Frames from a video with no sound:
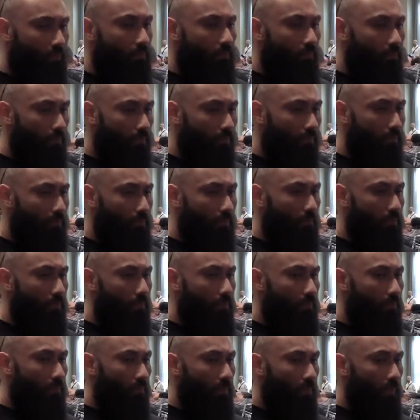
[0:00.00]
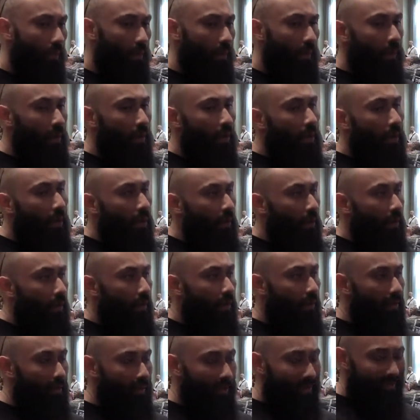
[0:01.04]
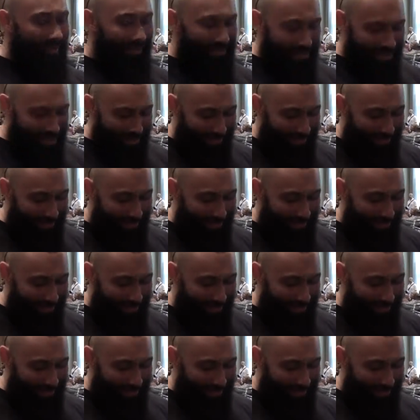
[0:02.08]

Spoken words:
[no speech]